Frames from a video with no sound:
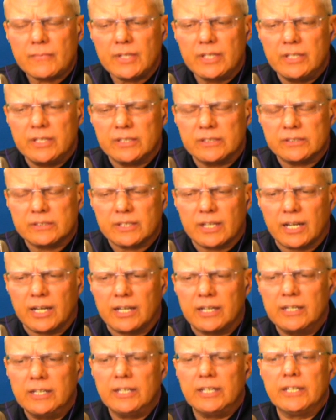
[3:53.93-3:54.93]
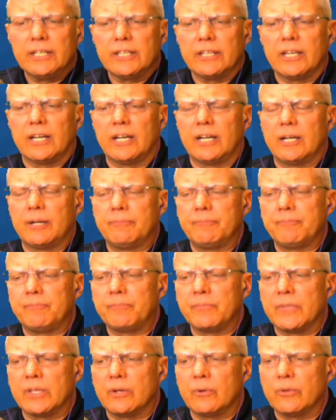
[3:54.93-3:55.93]
is uh, um,
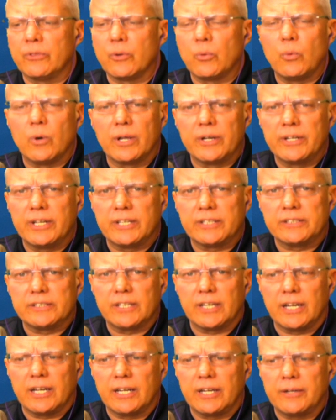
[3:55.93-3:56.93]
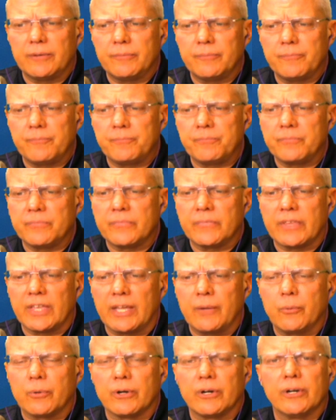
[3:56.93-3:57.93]
the the one that uh, they
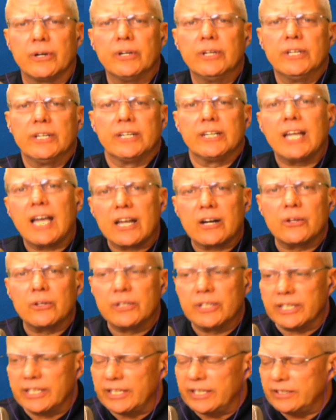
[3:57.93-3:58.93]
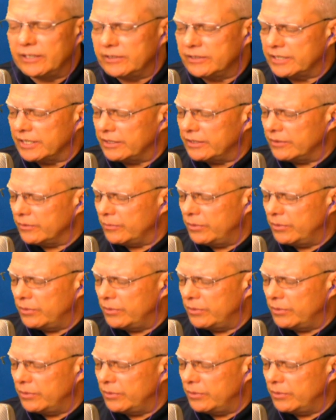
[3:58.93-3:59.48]
were not only did